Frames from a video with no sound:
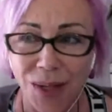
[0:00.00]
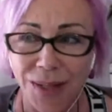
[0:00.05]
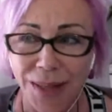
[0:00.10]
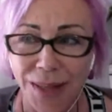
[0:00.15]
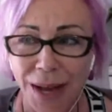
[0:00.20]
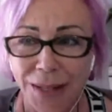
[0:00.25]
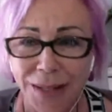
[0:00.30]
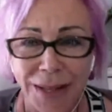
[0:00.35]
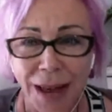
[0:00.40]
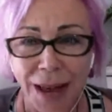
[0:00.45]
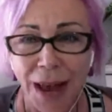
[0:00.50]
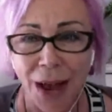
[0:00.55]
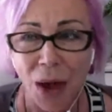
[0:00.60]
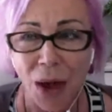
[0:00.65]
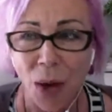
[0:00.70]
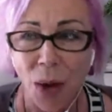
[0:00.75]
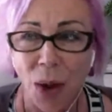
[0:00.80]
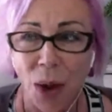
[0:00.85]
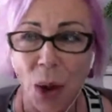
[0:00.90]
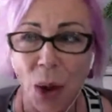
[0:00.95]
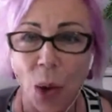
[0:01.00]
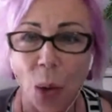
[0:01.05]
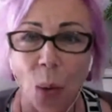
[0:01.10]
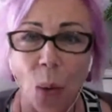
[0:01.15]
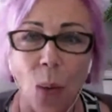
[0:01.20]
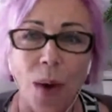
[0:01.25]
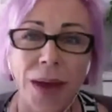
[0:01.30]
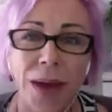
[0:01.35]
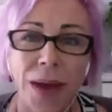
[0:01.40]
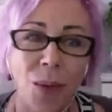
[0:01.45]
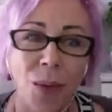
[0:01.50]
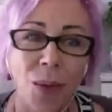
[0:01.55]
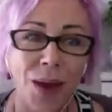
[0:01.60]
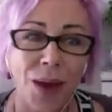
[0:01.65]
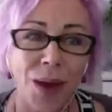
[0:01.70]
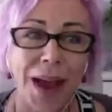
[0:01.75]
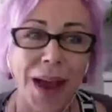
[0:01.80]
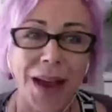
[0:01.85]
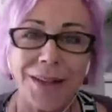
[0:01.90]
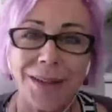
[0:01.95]
That's how we
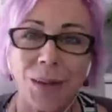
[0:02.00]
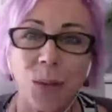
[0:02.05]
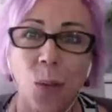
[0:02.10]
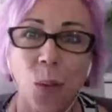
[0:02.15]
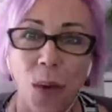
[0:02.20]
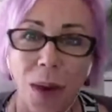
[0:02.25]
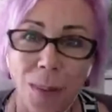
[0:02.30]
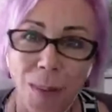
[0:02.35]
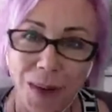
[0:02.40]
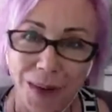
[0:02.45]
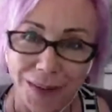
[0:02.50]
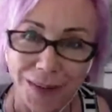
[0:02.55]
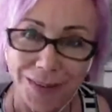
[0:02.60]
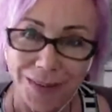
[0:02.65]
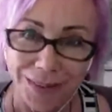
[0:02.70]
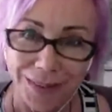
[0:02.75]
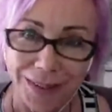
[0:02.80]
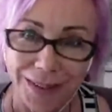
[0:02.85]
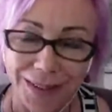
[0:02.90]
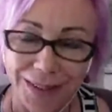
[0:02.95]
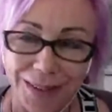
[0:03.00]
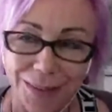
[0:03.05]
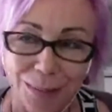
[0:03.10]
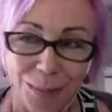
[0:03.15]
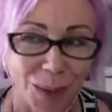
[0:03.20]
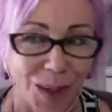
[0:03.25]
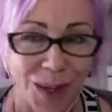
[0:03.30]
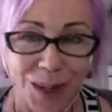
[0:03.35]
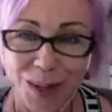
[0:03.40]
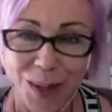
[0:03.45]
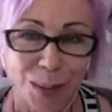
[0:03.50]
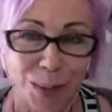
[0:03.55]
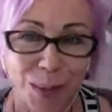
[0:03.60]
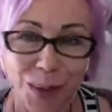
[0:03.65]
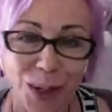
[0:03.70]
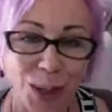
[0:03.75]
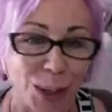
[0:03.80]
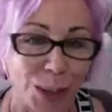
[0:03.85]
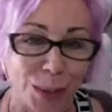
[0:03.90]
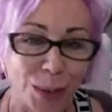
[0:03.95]
work as women, because we
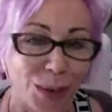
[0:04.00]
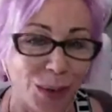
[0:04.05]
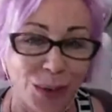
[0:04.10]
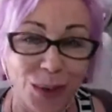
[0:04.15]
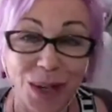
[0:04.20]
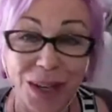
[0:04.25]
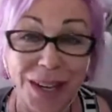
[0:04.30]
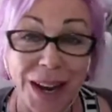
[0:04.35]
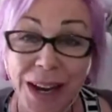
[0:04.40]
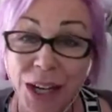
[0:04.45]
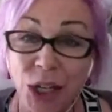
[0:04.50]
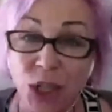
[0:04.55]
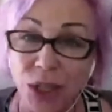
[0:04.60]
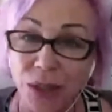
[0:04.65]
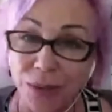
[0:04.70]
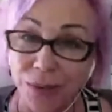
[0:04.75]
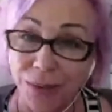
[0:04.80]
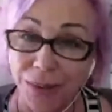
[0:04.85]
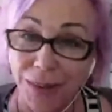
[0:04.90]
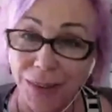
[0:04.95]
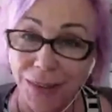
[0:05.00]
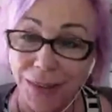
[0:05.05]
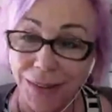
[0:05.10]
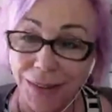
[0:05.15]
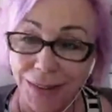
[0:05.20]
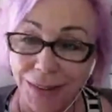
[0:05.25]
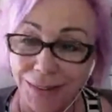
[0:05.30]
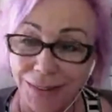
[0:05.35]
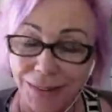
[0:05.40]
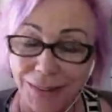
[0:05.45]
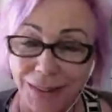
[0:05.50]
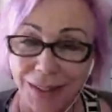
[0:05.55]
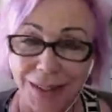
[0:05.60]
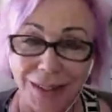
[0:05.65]
do it through connection, right?